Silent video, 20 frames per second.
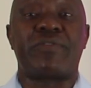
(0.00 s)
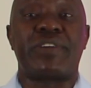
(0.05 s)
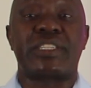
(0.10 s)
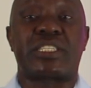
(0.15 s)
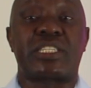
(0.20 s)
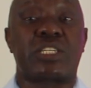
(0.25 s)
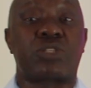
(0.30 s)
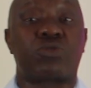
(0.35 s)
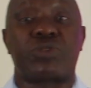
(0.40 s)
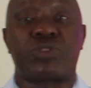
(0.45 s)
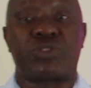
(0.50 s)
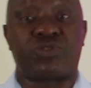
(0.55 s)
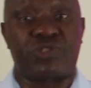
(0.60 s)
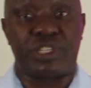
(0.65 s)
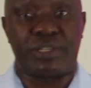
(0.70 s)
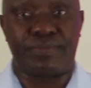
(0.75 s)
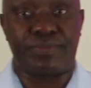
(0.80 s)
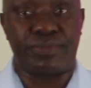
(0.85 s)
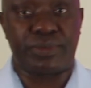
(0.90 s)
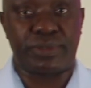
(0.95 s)
of us has got
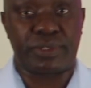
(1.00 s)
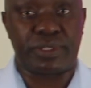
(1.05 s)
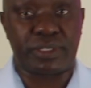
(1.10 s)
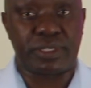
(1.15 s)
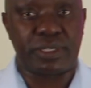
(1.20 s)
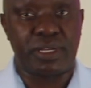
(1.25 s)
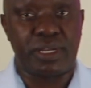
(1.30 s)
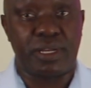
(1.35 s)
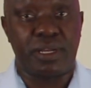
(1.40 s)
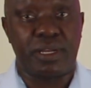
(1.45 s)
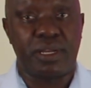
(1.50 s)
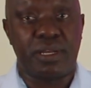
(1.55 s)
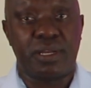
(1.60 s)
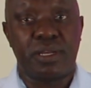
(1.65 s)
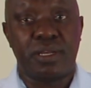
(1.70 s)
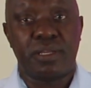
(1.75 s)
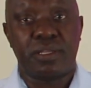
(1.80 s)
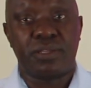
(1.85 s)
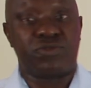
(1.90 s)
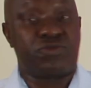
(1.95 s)
dreams.
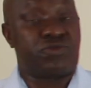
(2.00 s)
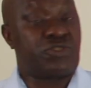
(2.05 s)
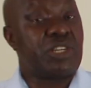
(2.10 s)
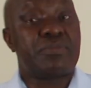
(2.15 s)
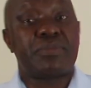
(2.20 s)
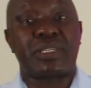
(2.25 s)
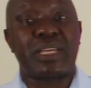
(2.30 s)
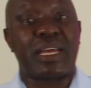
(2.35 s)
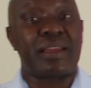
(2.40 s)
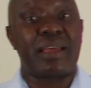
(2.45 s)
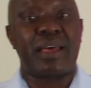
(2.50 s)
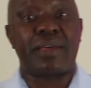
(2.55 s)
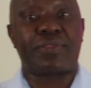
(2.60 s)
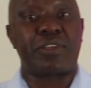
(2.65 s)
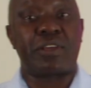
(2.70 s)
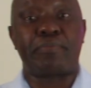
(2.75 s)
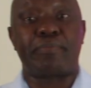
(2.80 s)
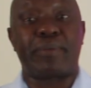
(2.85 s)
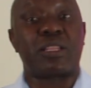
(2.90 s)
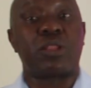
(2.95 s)
Dreams are
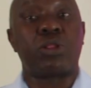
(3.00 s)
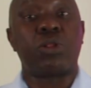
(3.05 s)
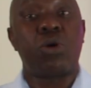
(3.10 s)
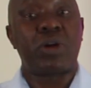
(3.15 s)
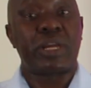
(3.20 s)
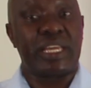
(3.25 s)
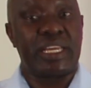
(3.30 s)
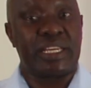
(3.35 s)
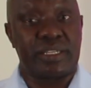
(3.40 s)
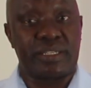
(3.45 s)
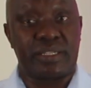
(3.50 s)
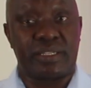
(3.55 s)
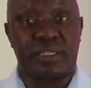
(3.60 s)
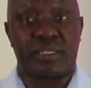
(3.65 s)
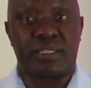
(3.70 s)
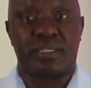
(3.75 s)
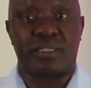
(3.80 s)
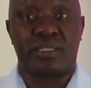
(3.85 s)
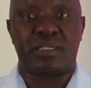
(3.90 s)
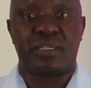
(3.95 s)
nothing but
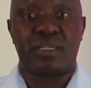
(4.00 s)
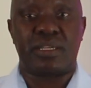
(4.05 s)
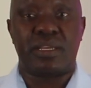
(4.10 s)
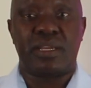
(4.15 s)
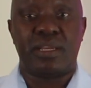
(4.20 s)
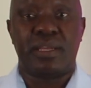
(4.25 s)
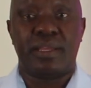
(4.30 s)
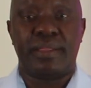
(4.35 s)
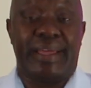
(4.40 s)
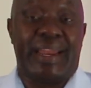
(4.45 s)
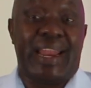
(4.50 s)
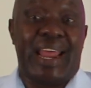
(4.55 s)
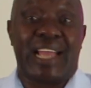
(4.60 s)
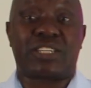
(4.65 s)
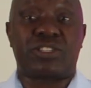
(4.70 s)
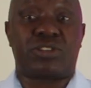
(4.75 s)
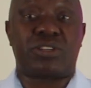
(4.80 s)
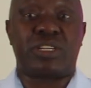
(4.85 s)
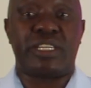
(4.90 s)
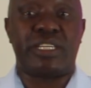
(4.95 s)
longings that
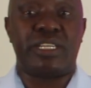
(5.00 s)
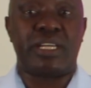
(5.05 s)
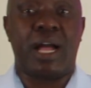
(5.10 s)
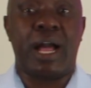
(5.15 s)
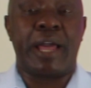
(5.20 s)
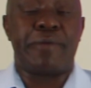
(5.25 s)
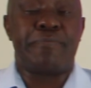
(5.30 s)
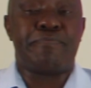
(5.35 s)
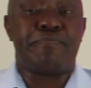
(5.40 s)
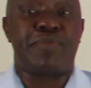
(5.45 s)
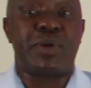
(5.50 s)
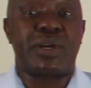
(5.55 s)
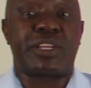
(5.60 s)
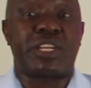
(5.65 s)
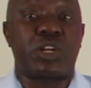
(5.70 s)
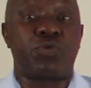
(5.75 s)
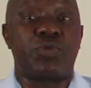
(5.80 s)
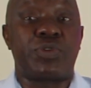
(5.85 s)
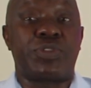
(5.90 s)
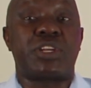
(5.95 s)
actually are
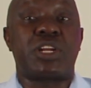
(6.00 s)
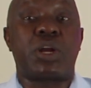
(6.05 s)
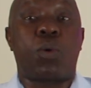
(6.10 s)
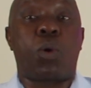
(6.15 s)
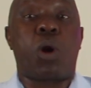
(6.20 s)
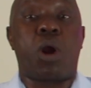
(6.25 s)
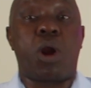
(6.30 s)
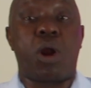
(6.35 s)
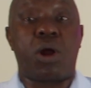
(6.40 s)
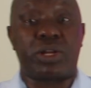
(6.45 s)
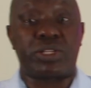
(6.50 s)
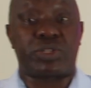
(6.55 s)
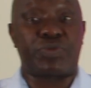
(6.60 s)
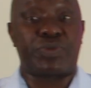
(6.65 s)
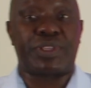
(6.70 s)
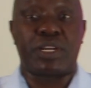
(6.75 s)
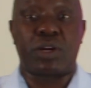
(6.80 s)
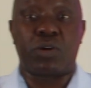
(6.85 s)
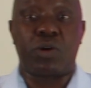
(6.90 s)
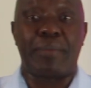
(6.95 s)
embedded within our heart,
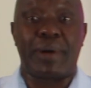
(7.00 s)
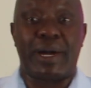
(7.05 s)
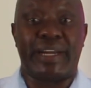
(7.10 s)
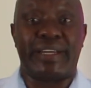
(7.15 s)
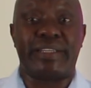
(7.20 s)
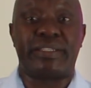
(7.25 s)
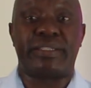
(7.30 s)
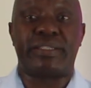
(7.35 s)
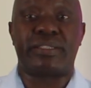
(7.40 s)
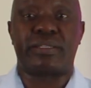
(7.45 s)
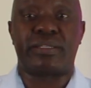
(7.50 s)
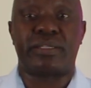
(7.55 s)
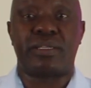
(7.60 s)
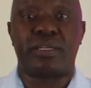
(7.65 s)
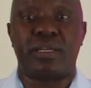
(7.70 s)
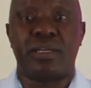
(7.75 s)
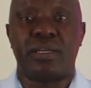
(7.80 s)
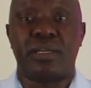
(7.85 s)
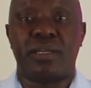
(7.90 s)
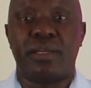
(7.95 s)
within our mind,
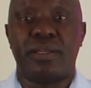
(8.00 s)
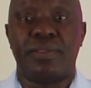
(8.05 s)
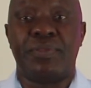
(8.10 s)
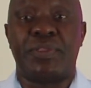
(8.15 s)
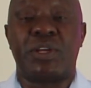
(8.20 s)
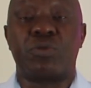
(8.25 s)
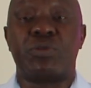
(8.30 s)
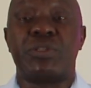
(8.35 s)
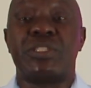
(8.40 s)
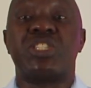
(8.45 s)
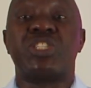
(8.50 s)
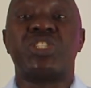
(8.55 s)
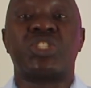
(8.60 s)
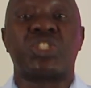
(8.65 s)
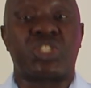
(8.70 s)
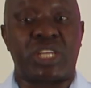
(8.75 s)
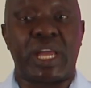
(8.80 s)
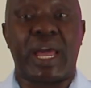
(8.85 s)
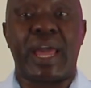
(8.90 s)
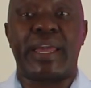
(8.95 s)
that we
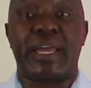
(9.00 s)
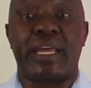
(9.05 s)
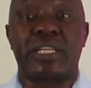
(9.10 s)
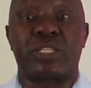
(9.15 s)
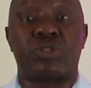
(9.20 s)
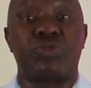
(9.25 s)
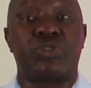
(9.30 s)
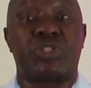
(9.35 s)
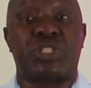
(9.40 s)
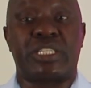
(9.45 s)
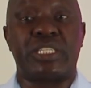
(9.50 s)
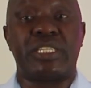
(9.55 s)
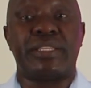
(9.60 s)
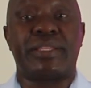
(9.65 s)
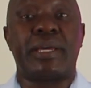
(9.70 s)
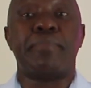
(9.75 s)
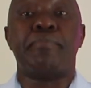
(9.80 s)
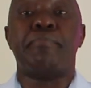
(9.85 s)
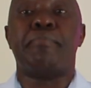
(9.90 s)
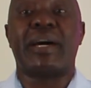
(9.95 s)
desire to see
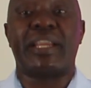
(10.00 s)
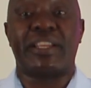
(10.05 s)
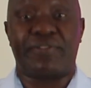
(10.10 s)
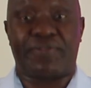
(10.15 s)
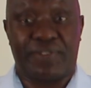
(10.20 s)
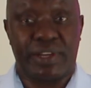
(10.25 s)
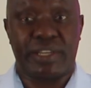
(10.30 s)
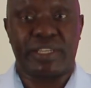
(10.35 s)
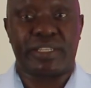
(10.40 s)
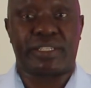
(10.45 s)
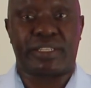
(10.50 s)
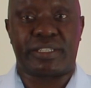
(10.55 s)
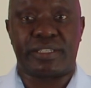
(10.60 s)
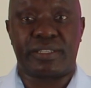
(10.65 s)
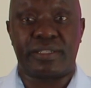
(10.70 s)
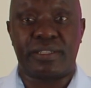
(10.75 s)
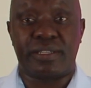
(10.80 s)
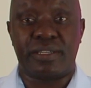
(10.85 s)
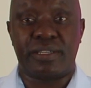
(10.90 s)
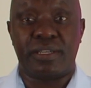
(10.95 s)
them
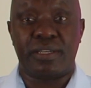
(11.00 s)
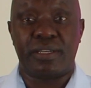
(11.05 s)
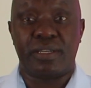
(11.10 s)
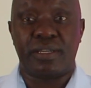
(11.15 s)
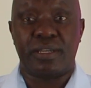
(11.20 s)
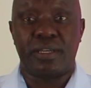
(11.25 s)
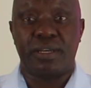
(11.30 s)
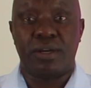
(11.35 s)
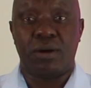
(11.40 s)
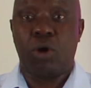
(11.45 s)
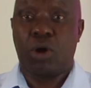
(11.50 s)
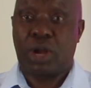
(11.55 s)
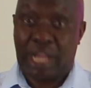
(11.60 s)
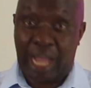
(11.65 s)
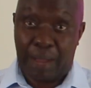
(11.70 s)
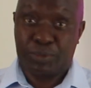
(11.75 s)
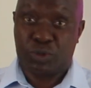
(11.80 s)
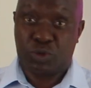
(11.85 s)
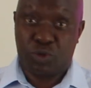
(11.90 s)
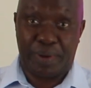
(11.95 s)
manifest or
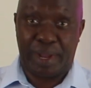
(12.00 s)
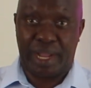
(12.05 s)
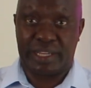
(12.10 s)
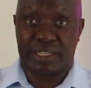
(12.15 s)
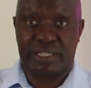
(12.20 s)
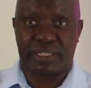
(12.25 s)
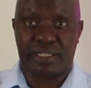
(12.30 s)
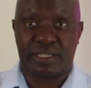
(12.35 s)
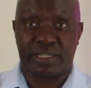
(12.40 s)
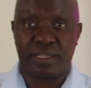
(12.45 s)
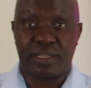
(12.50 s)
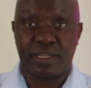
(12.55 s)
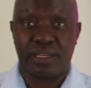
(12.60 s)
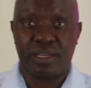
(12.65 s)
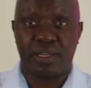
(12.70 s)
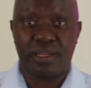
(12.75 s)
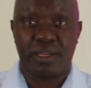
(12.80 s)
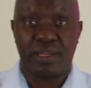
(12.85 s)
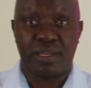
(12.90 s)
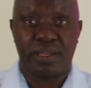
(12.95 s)
come to pass.
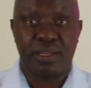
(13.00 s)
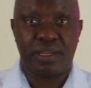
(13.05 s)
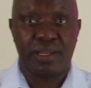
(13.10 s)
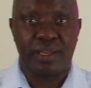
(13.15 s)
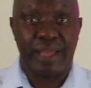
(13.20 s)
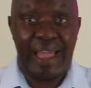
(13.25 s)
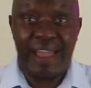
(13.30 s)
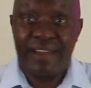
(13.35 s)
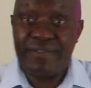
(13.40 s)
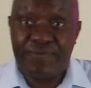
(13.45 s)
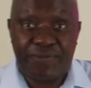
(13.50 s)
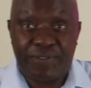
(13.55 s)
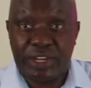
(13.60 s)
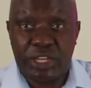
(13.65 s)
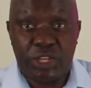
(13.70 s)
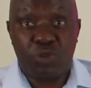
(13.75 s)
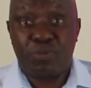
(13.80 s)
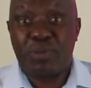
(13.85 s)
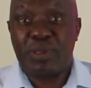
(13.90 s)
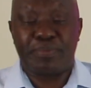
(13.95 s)

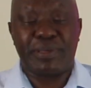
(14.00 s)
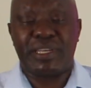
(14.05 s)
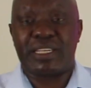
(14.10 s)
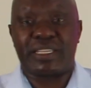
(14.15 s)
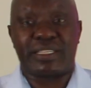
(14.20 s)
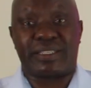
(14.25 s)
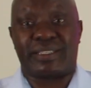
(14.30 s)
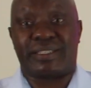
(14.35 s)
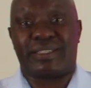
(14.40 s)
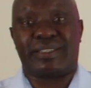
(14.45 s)
Every human being